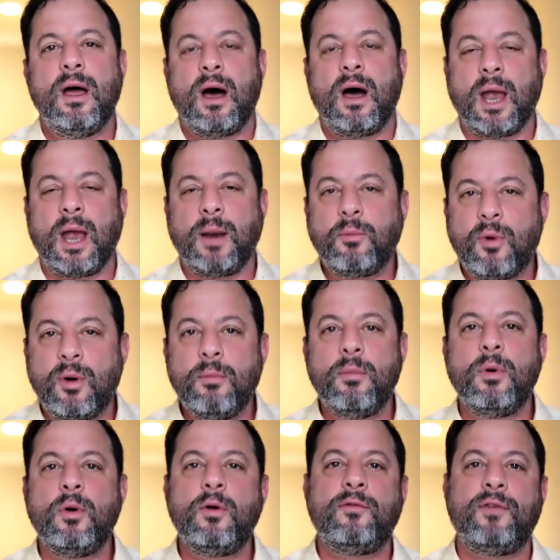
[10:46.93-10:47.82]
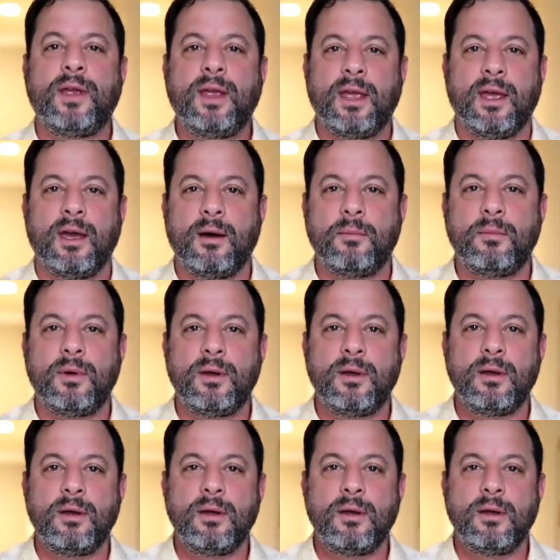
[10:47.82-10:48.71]
I'm removing him
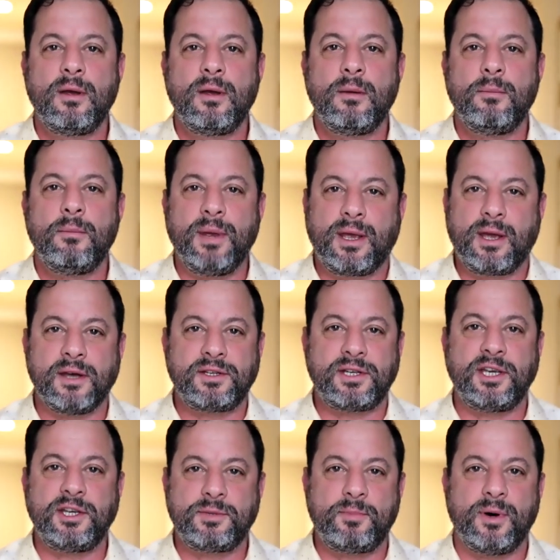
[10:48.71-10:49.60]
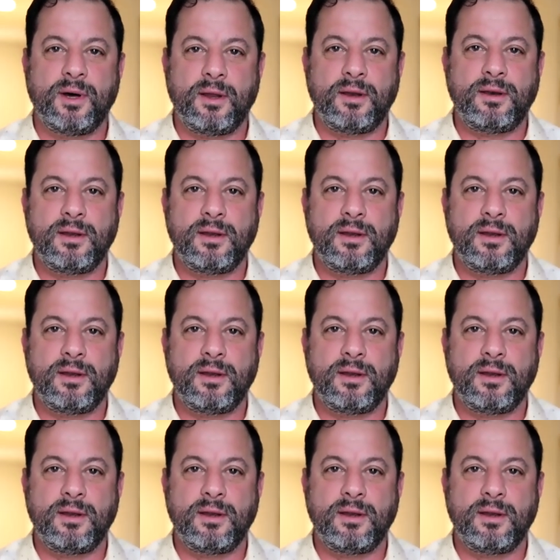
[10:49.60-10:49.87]
because he's put